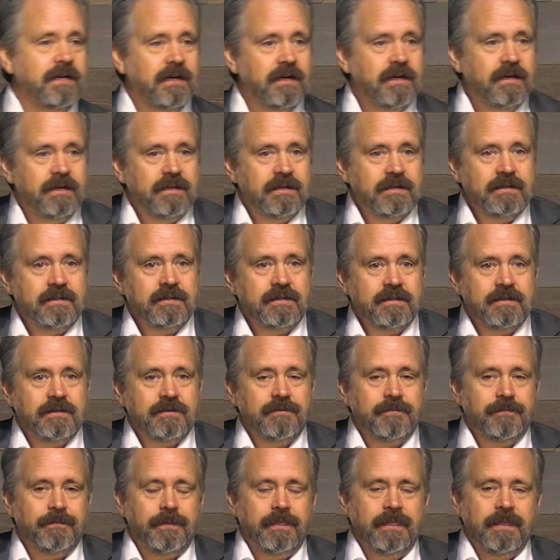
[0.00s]

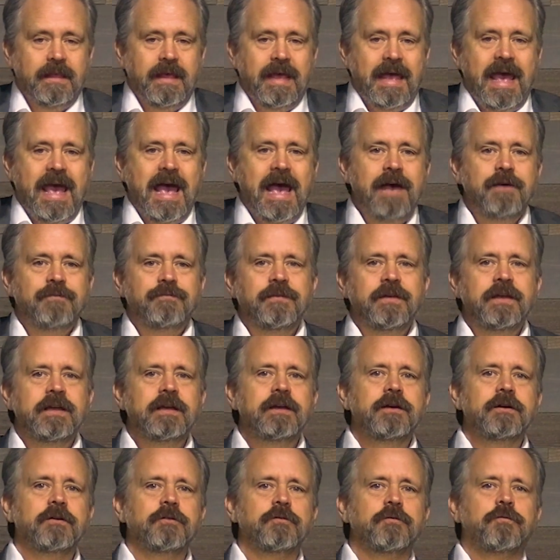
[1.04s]
uh,
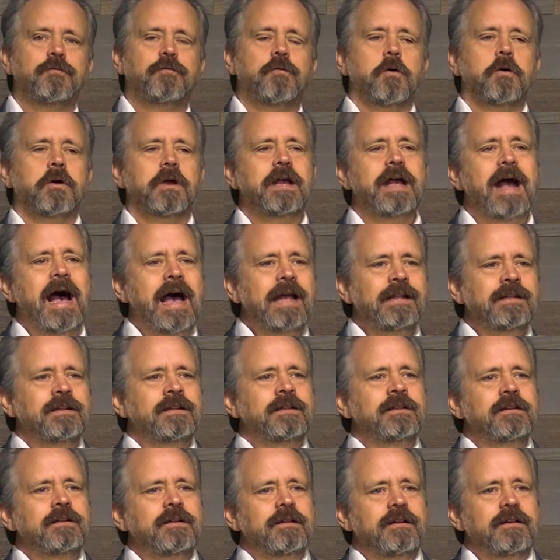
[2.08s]
having
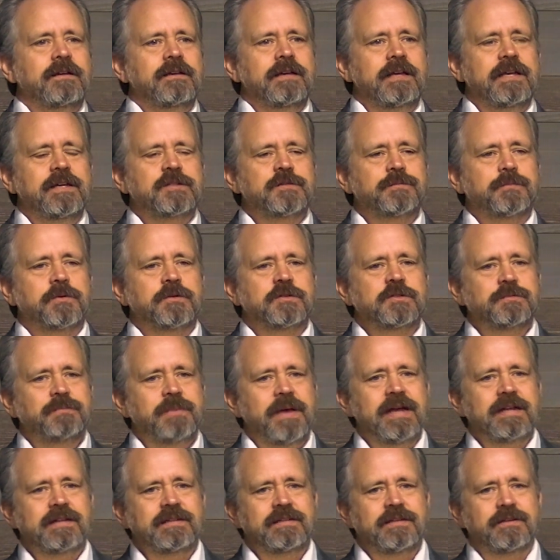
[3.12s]
forgotten his
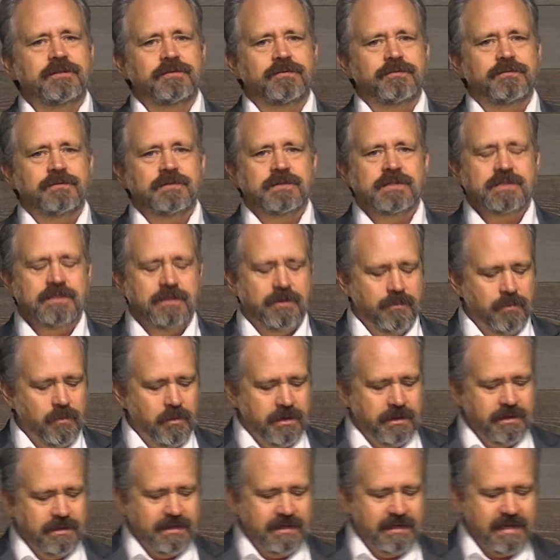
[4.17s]
perspective,
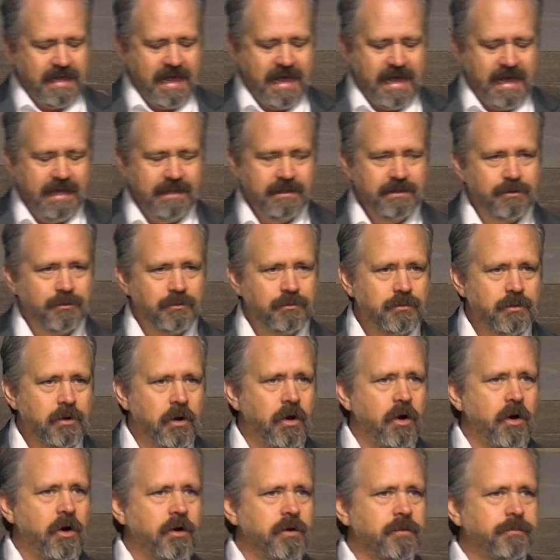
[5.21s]
someone that had the
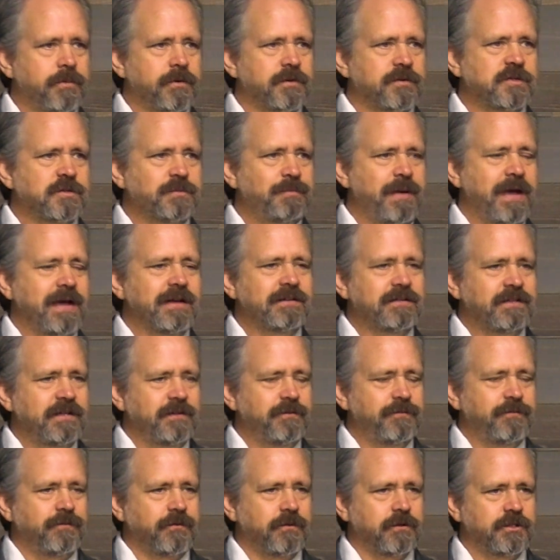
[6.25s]
wrong
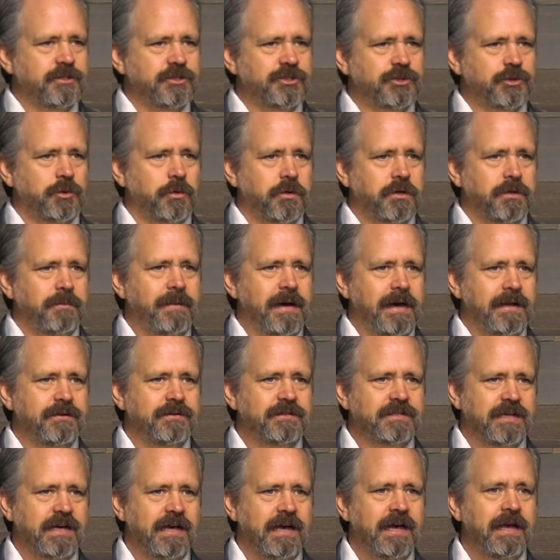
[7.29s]
perspective for a short amount
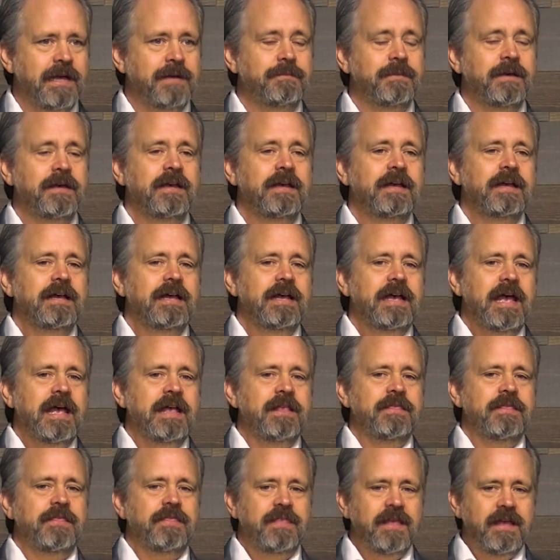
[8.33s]
of time,
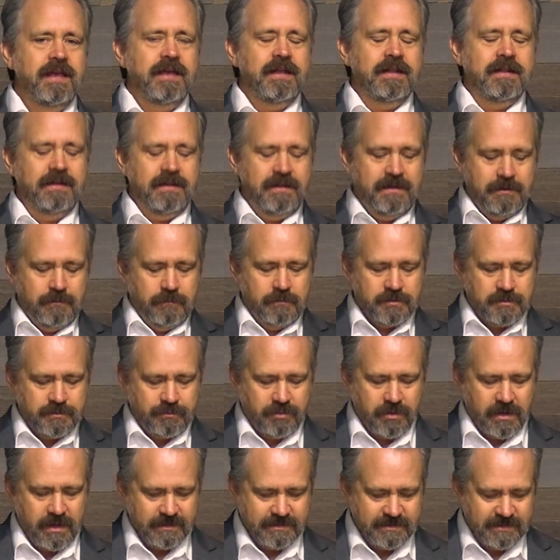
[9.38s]
and then it was
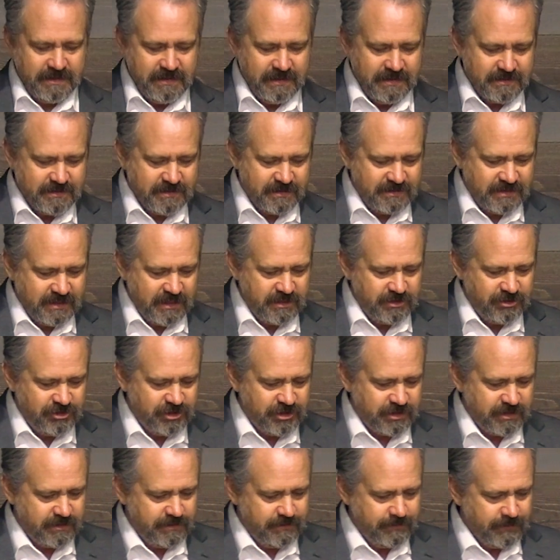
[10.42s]
brought to his
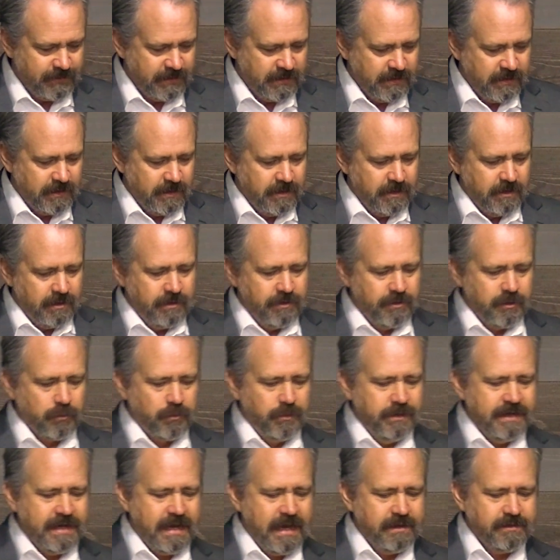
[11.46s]
attention the
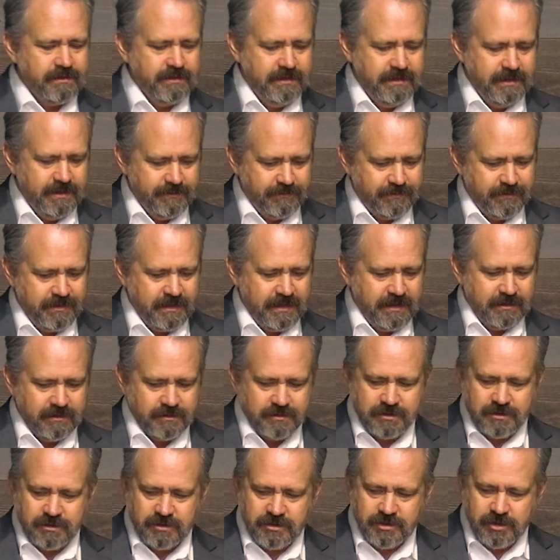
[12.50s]
reality of
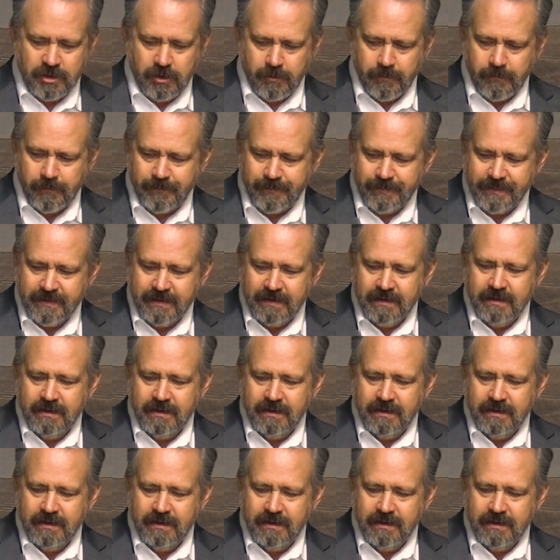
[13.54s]
things. So,